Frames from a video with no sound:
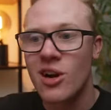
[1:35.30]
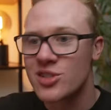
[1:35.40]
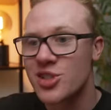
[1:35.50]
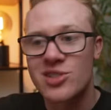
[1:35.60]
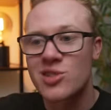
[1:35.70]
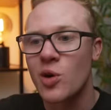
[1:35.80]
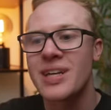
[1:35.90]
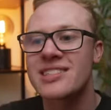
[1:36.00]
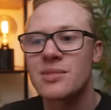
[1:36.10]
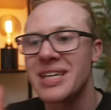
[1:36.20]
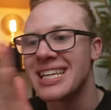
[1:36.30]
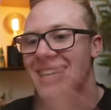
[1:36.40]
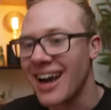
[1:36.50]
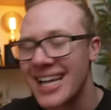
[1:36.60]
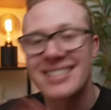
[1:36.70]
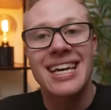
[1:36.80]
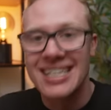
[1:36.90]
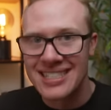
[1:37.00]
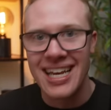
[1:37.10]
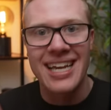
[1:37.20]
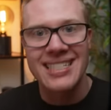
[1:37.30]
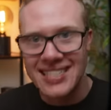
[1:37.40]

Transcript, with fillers: are just going to be night and day